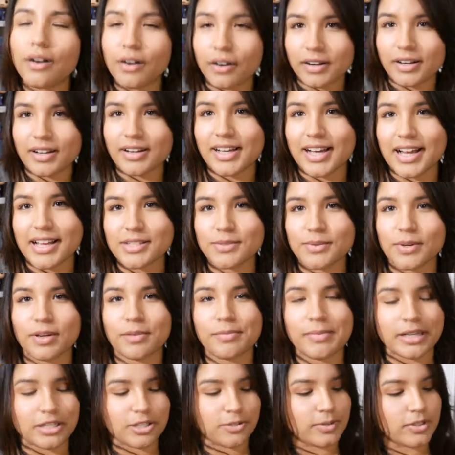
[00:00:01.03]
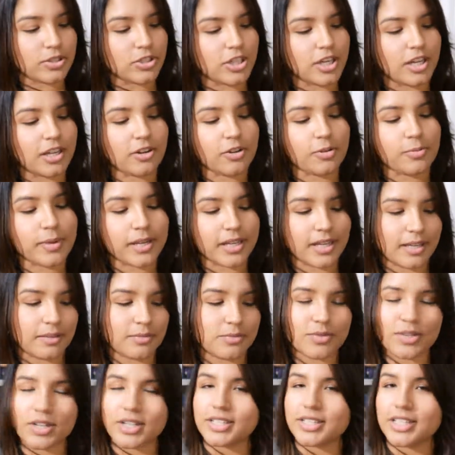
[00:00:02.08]
Hola guys, welcome back to my channel. My name
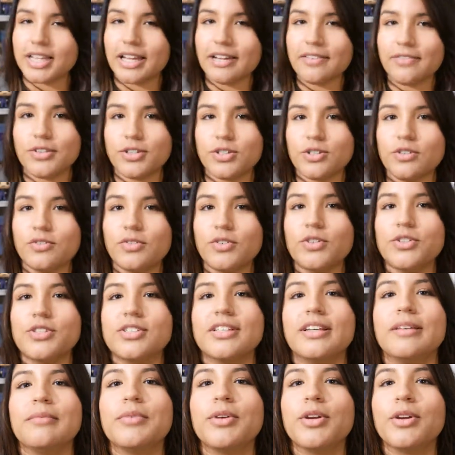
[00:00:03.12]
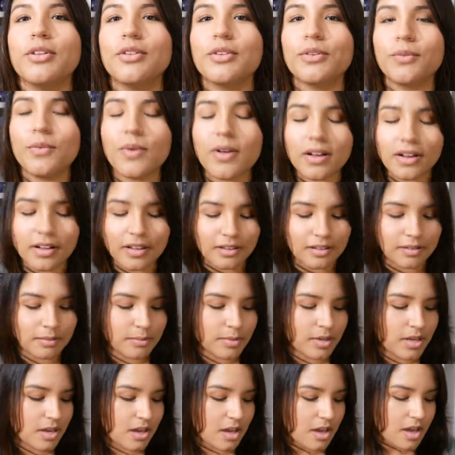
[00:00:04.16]
is Roxanne. If it's your first time here, then
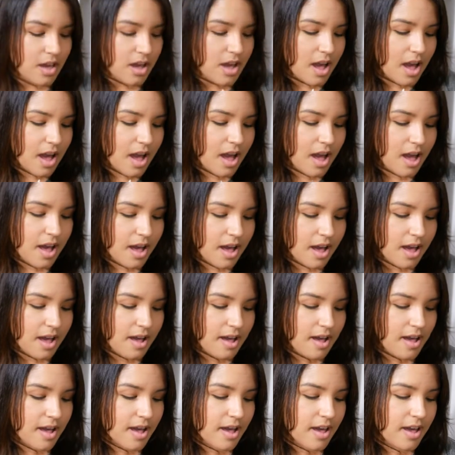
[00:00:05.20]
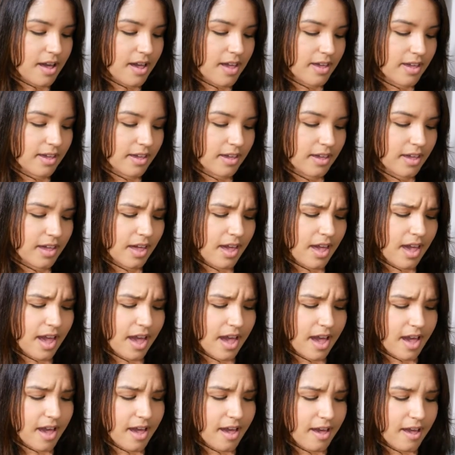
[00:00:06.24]
welcome. I
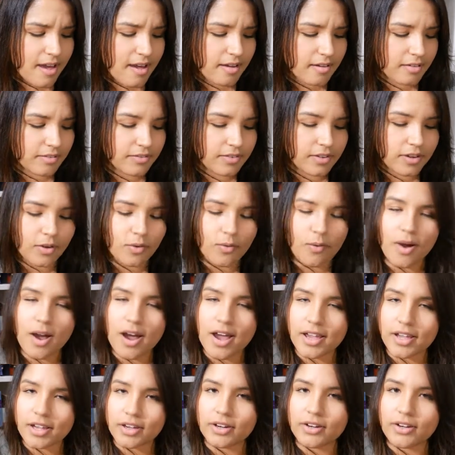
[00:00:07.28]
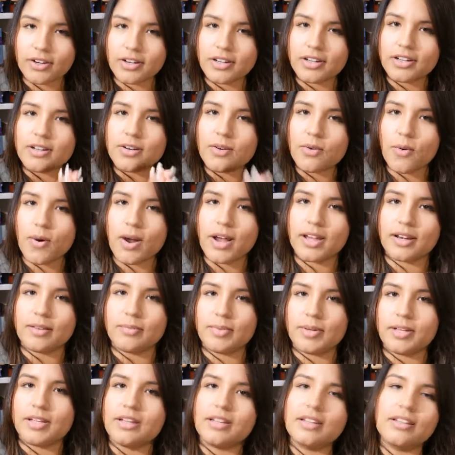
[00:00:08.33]
have acquired quite a
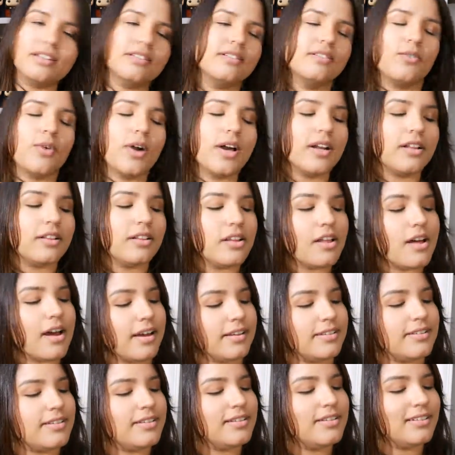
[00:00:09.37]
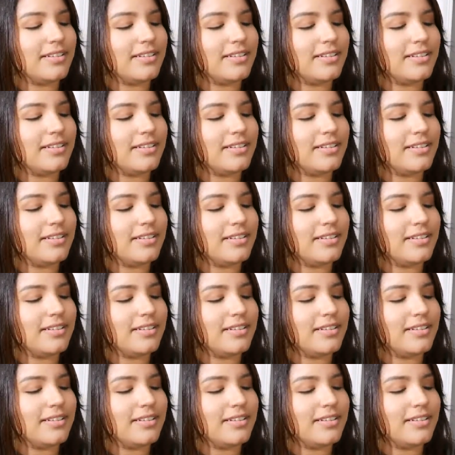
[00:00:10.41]
bit quite a lot